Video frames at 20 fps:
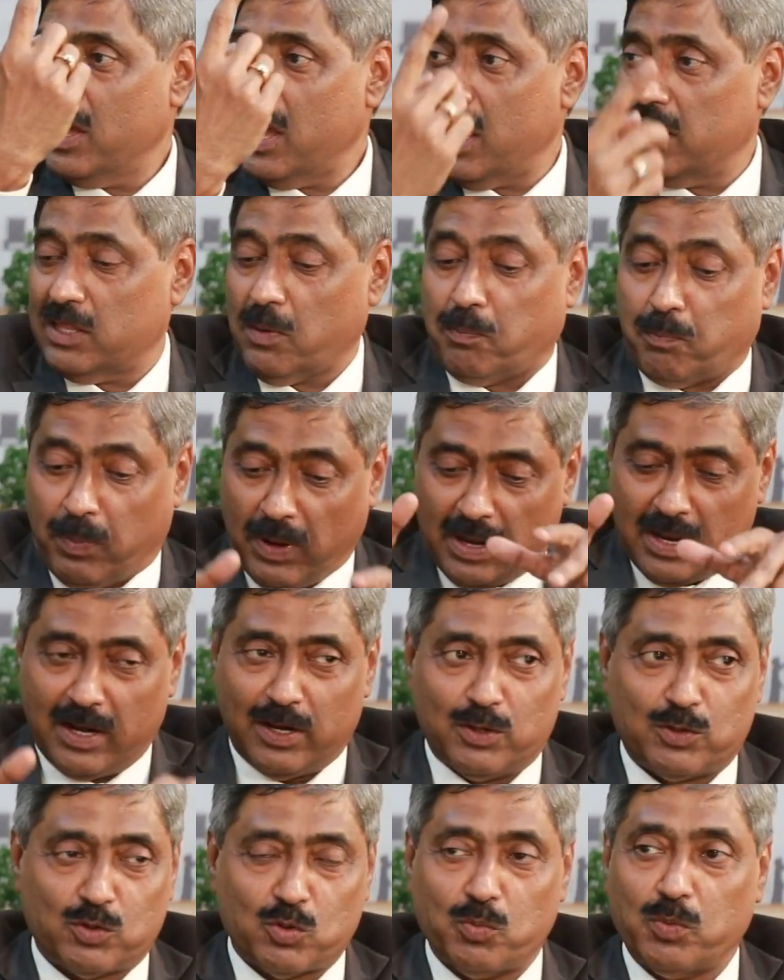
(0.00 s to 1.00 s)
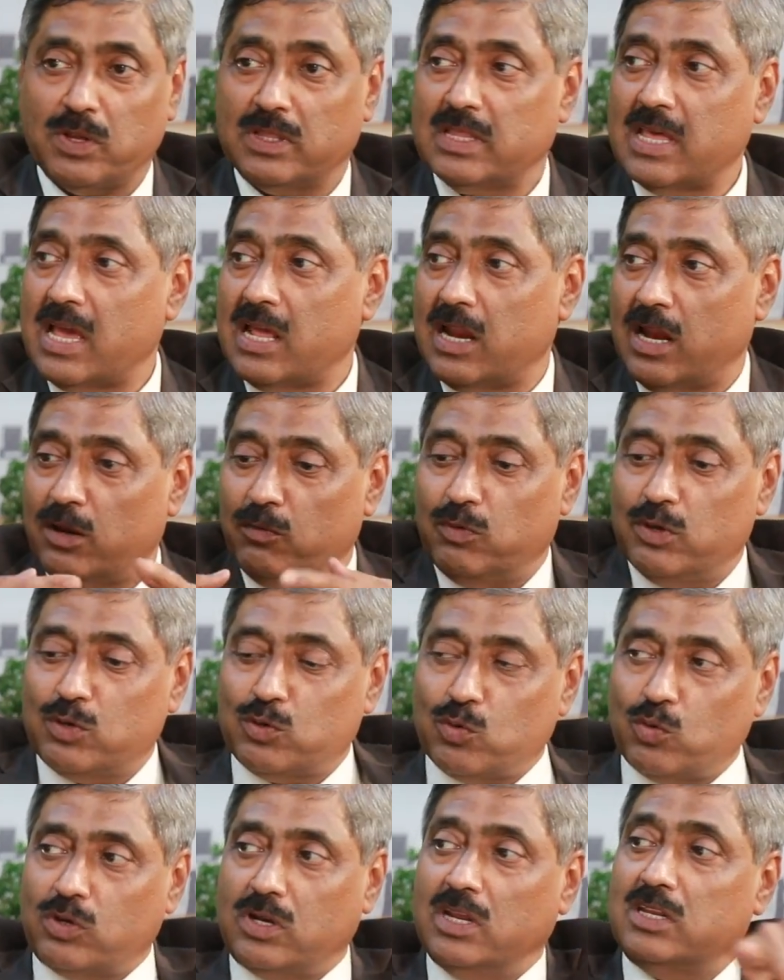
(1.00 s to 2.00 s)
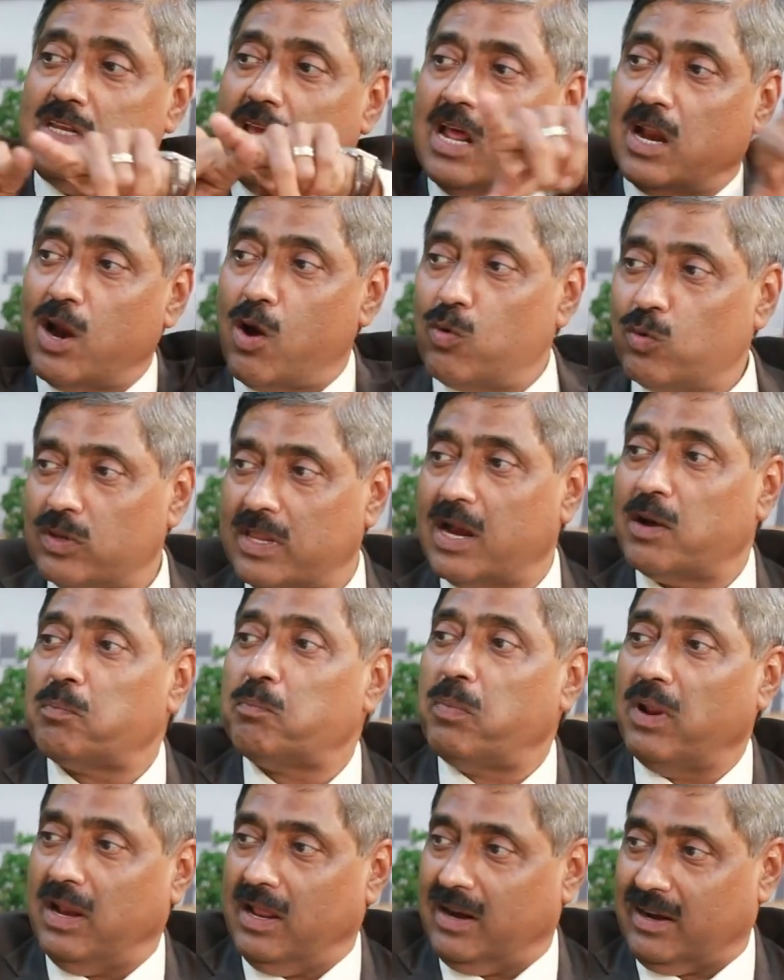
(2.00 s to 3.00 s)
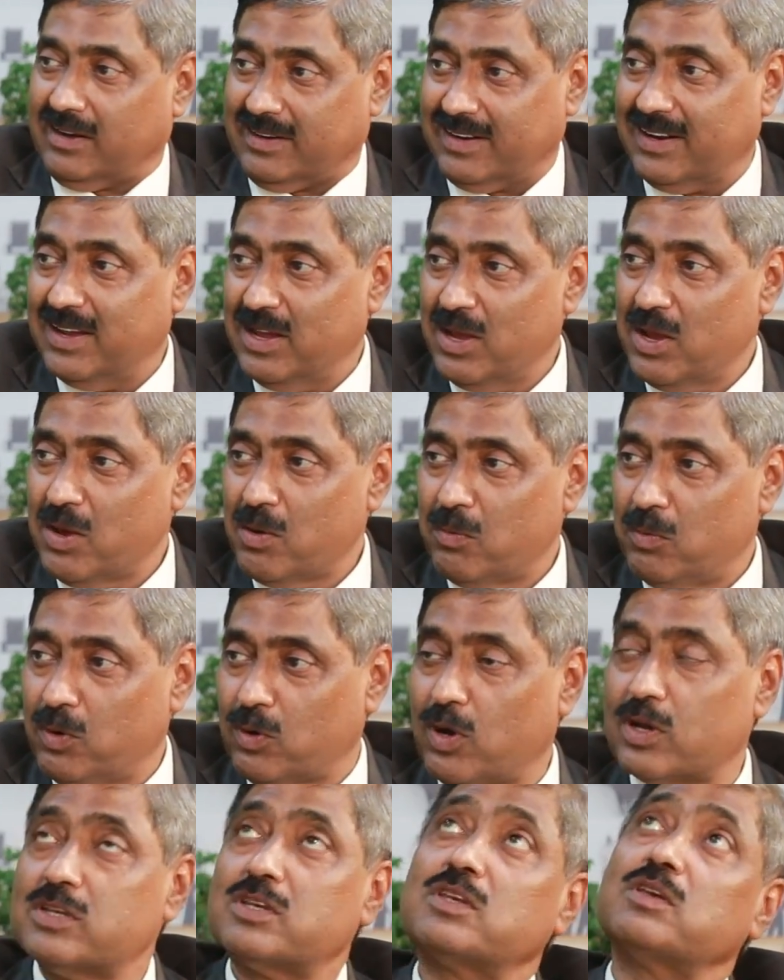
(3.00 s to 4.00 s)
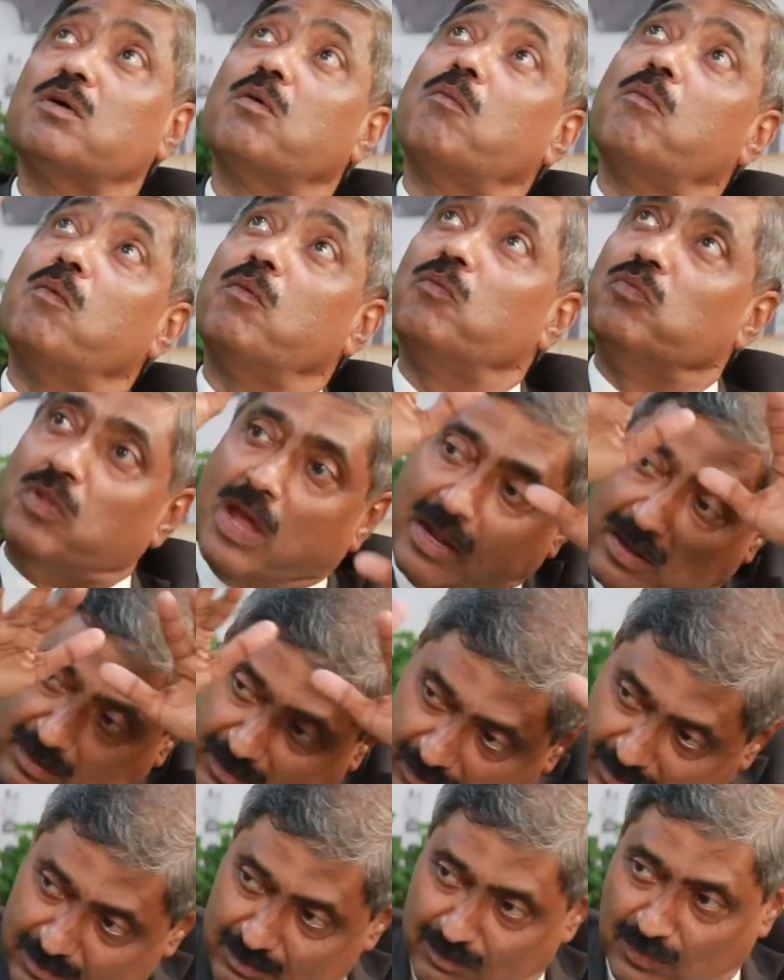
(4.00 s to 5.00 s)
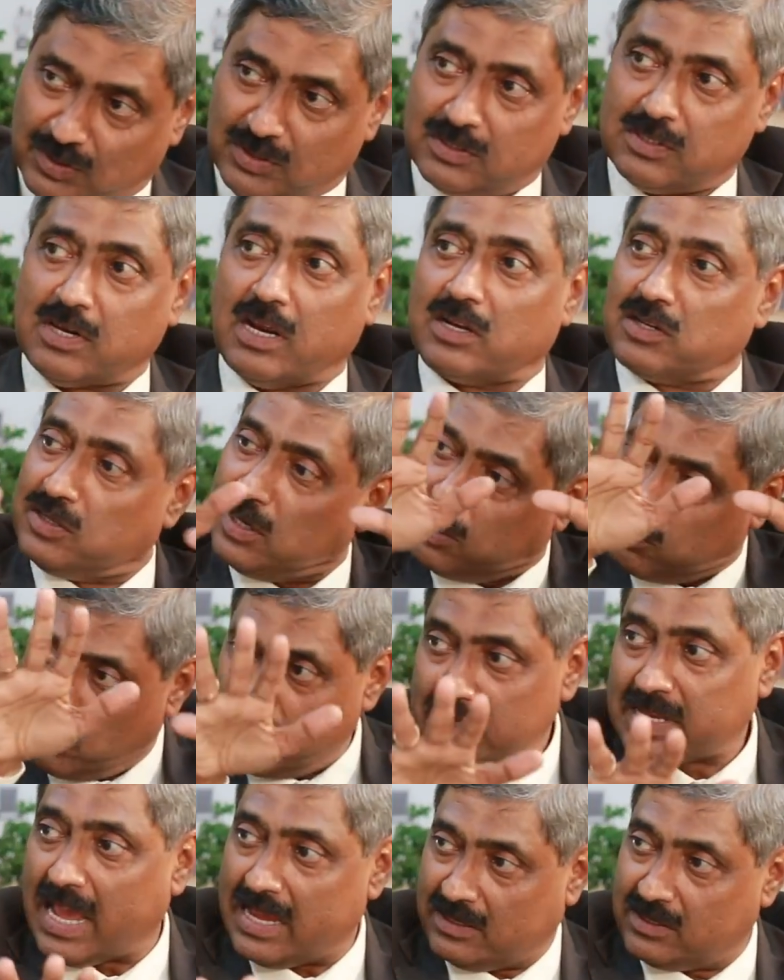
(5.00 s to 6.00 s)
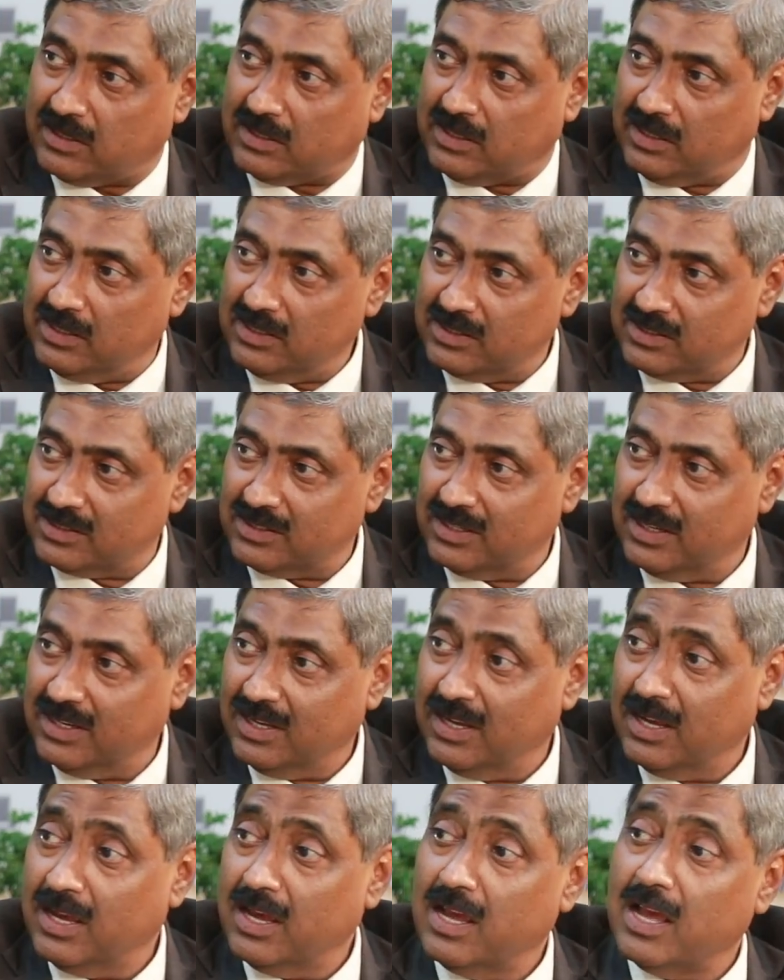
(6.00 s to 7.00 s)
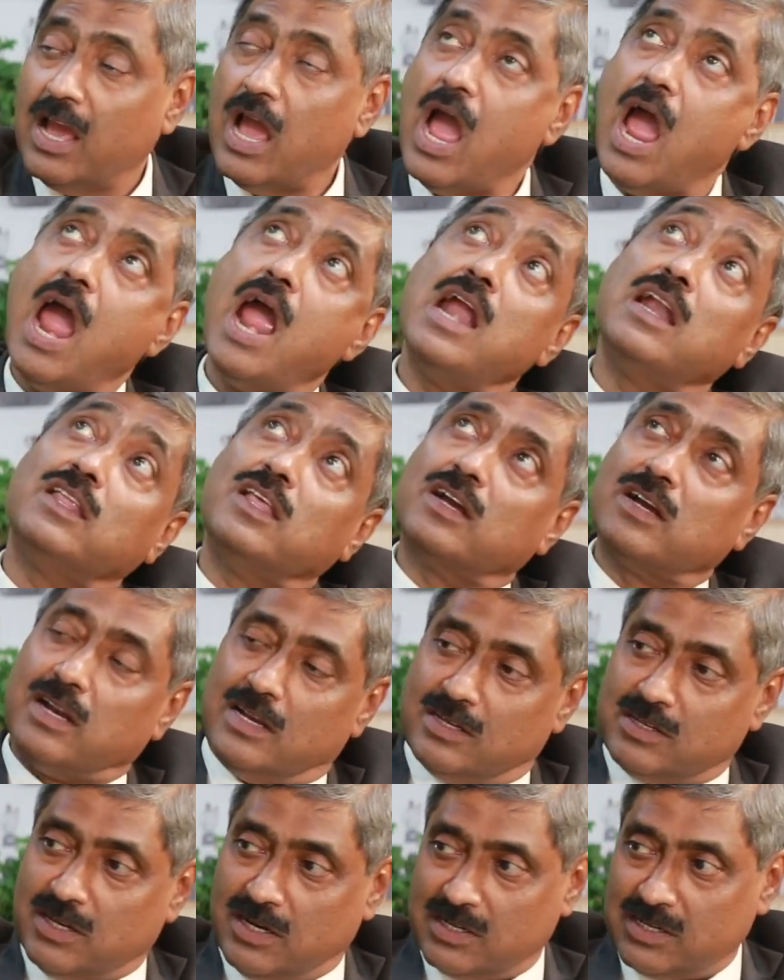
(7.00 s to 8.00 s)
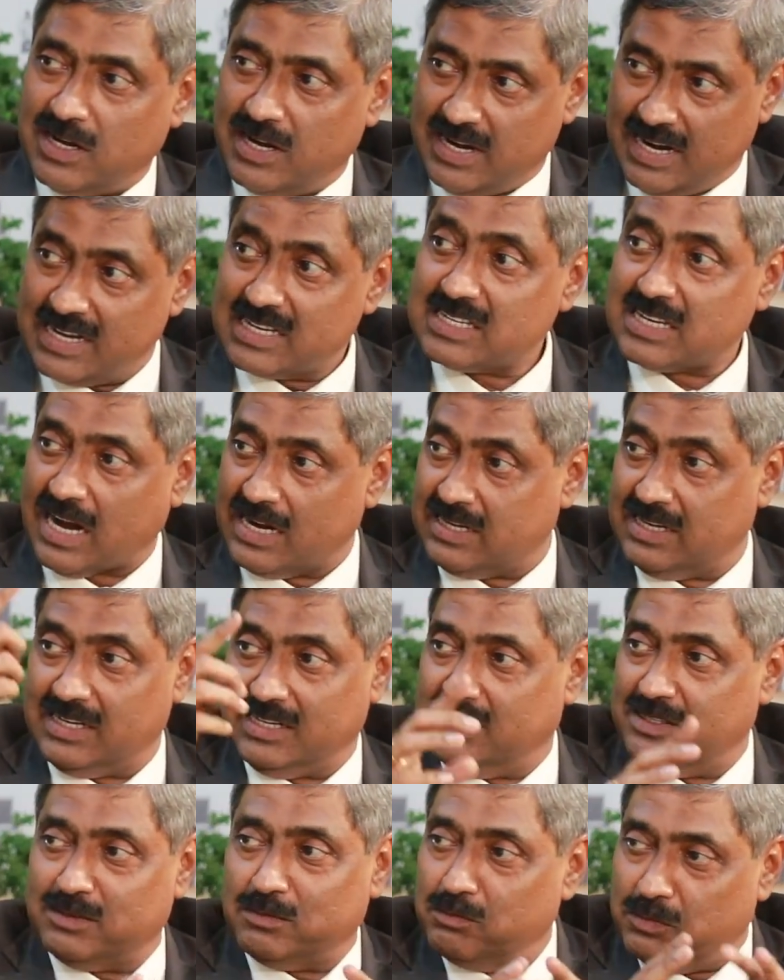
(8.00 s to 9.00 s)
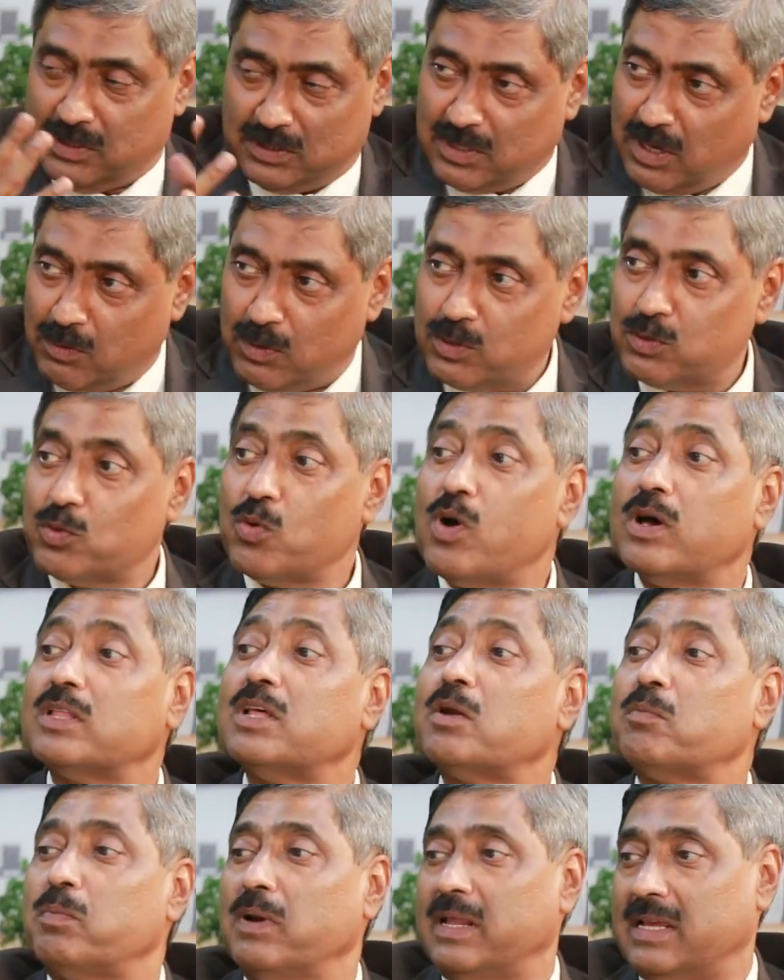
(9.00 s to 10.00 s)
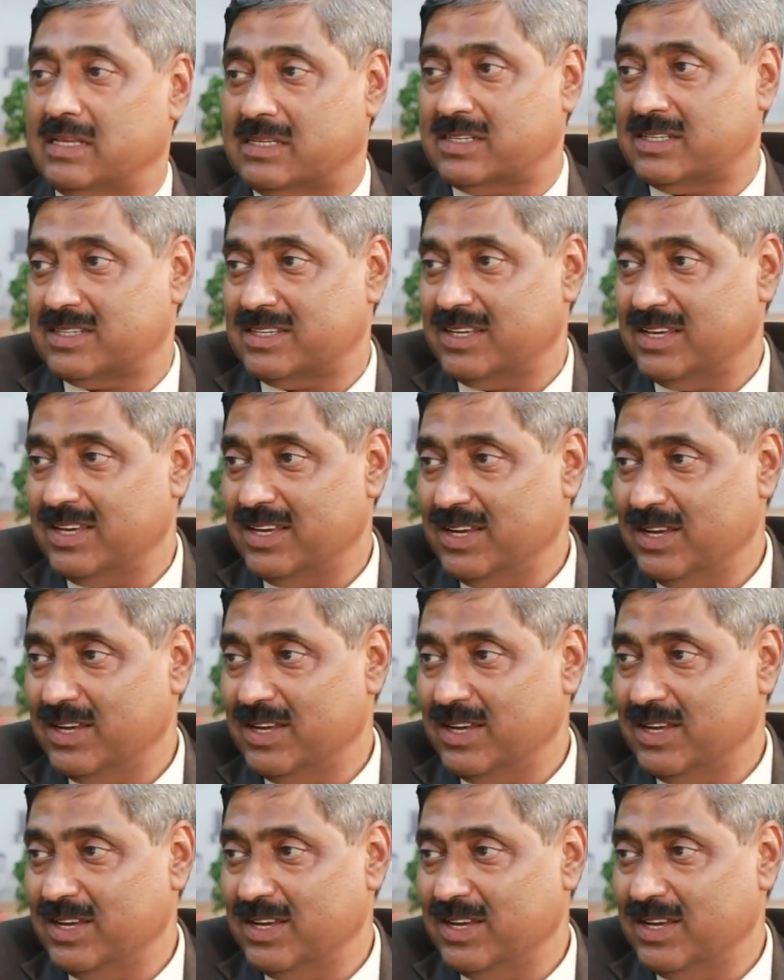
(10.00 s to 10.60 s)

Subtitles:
And the pillar is to be there, and we used to teach around that pillar because that structure was as it is, and the construction had started, but there was no other place.